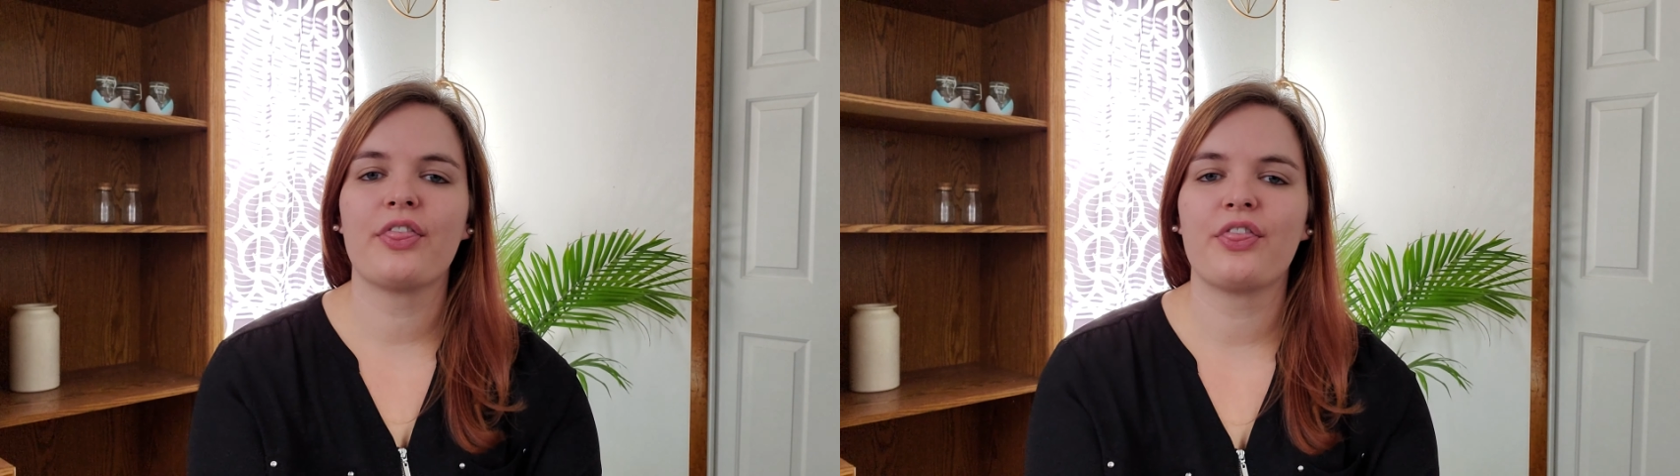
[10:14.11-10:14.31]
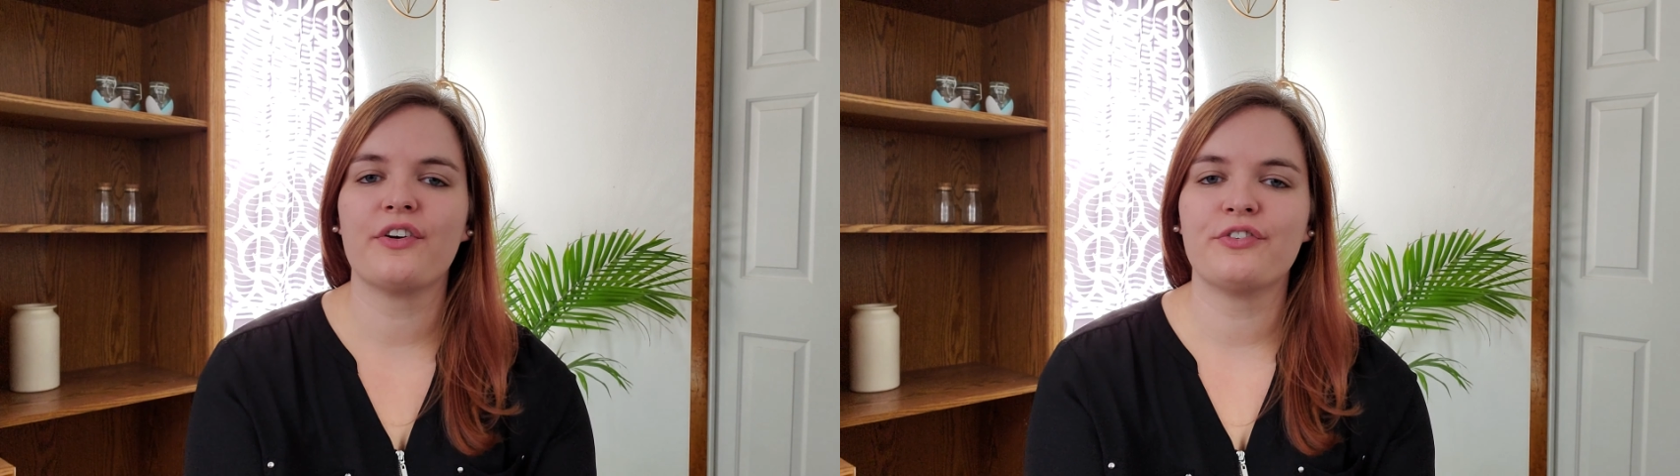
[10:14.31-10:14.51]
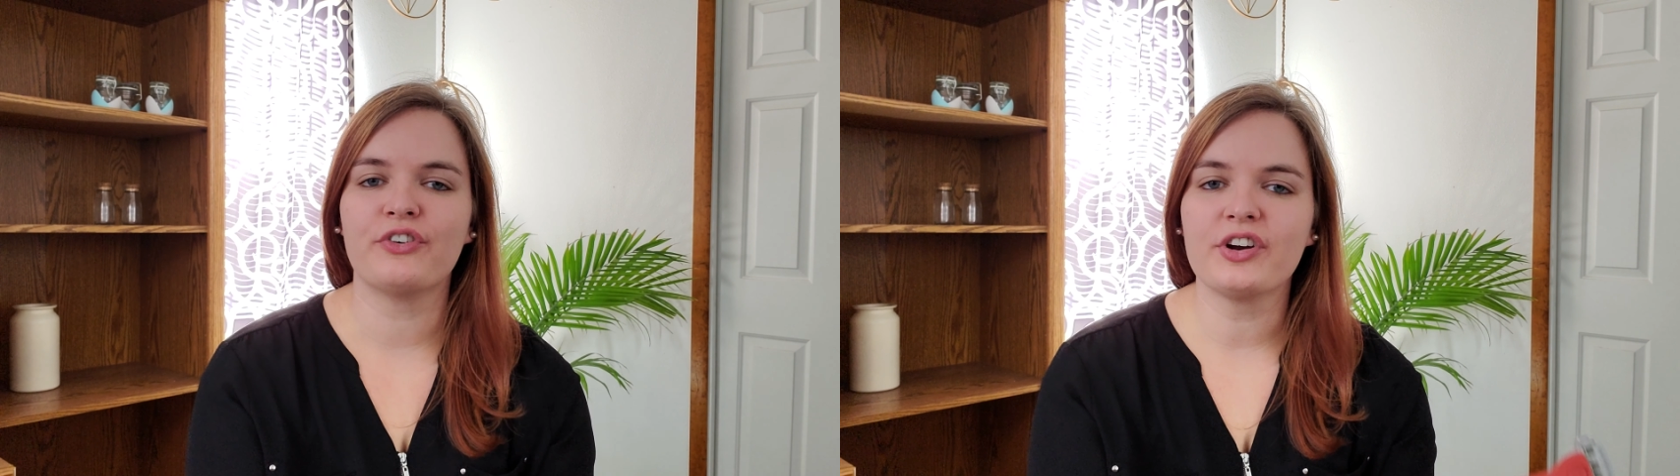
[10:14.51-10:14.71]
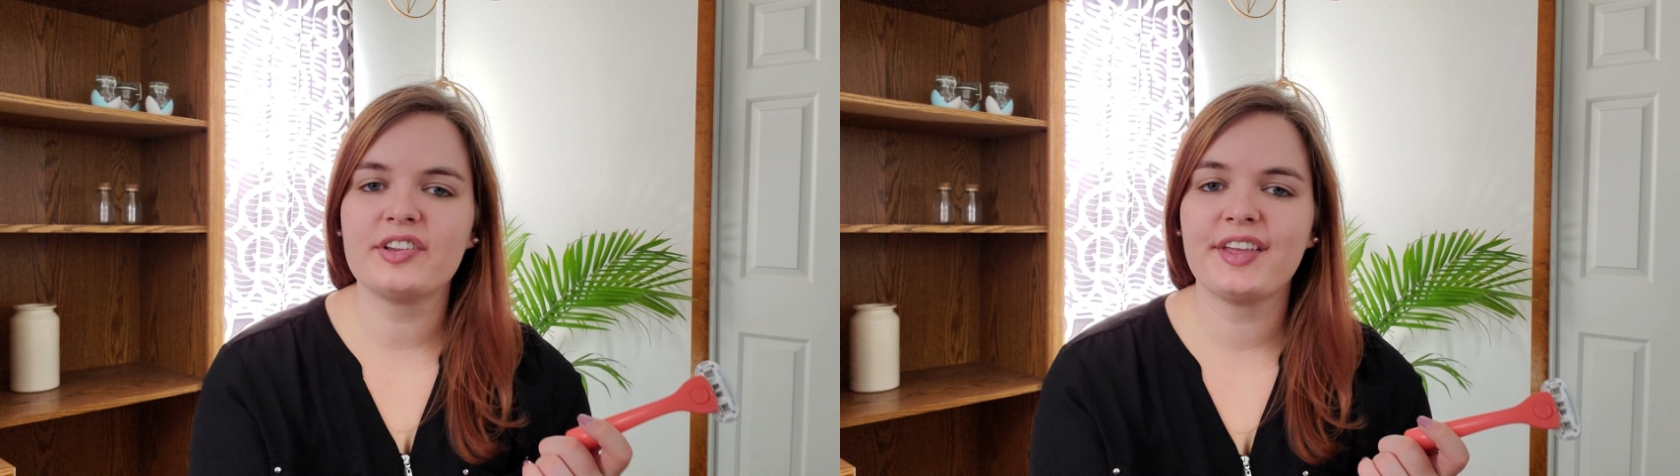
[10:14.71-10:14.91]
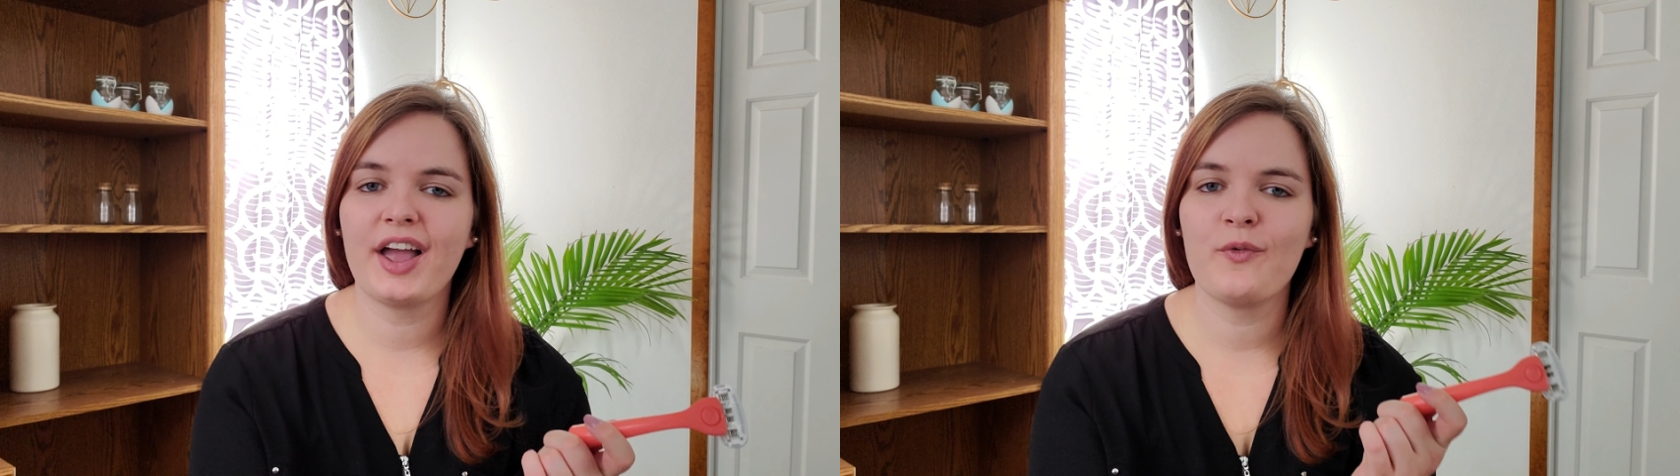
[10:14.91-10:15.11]
The first
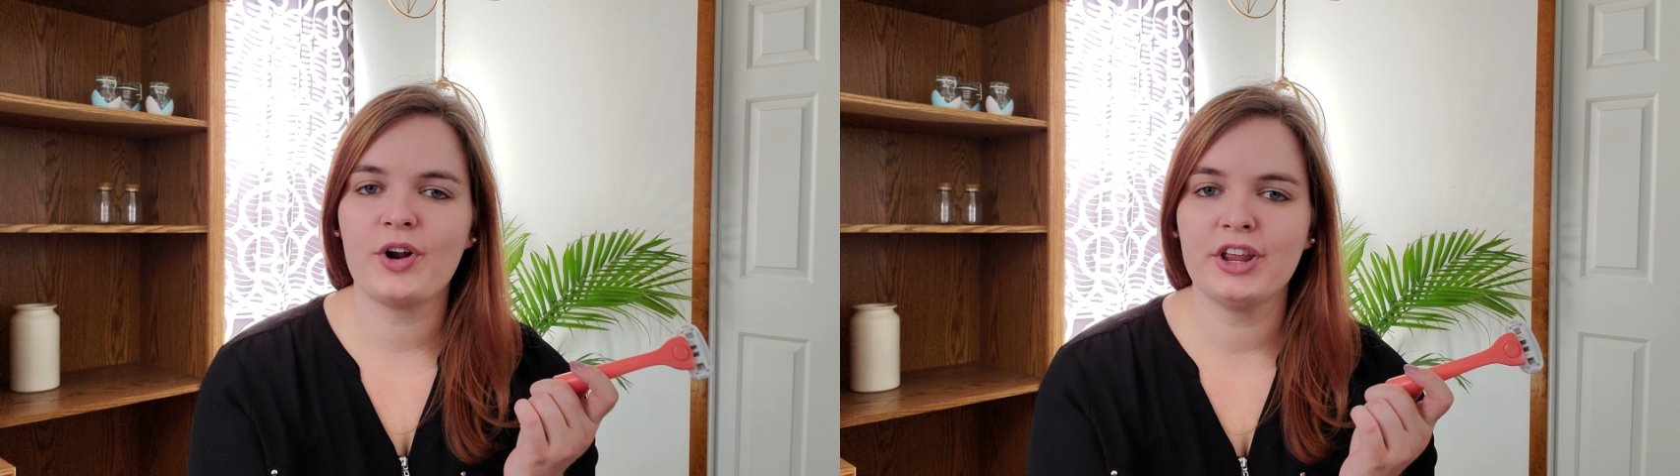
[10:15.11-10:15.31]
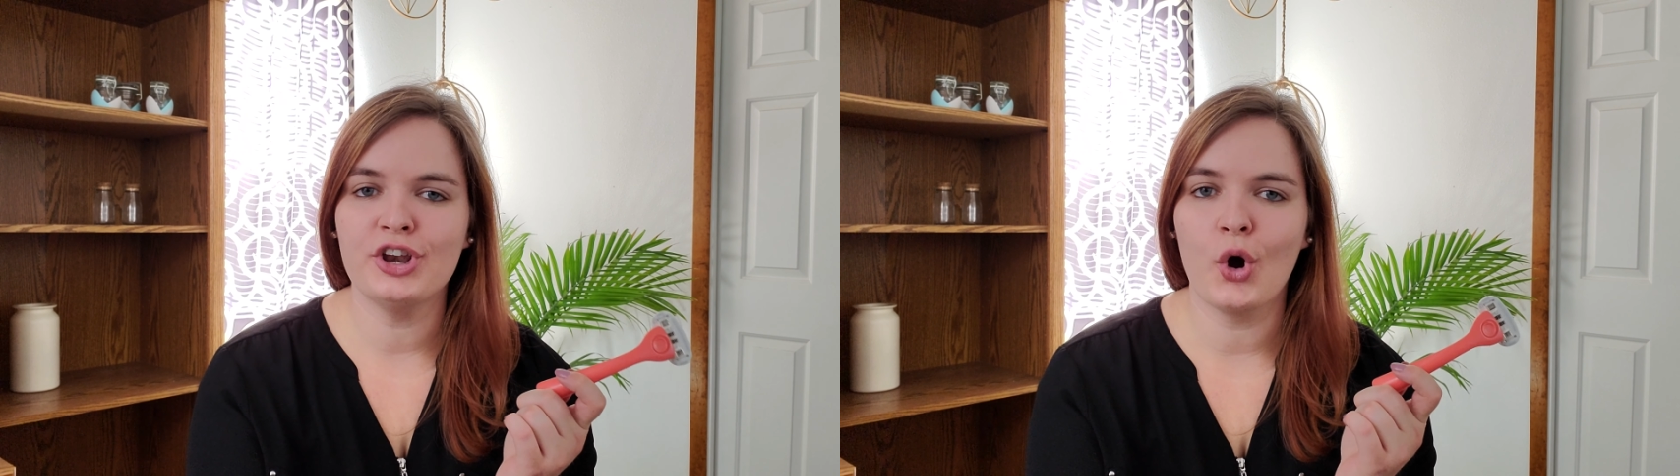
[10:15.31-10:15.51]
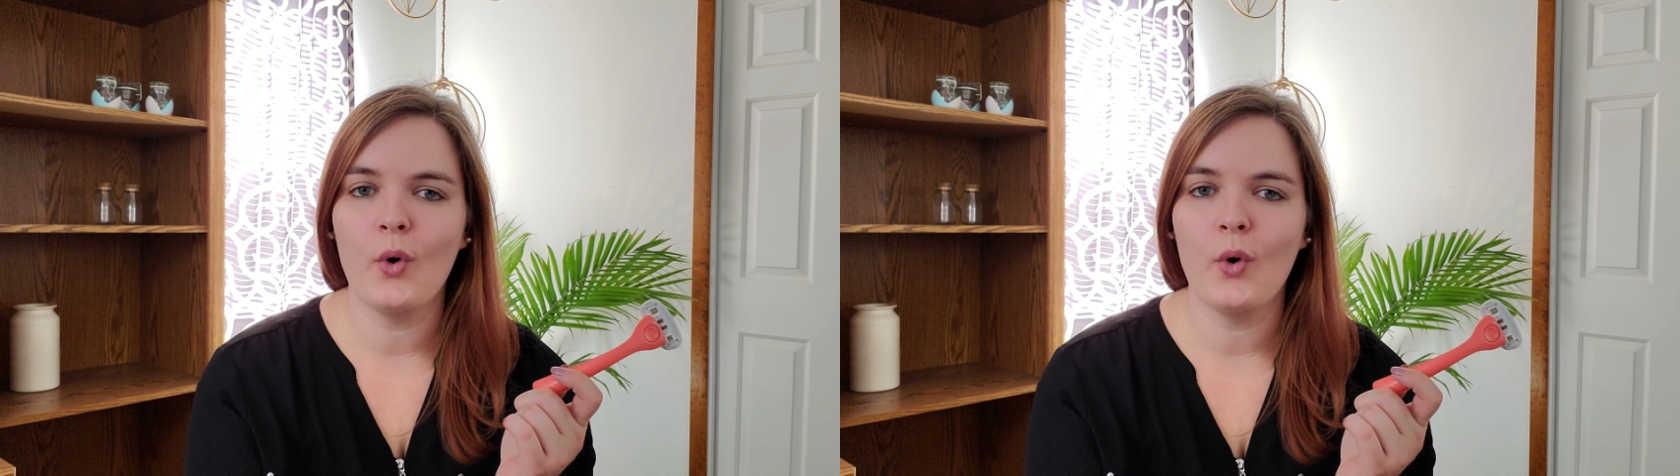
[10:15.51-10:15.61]
thing I want to note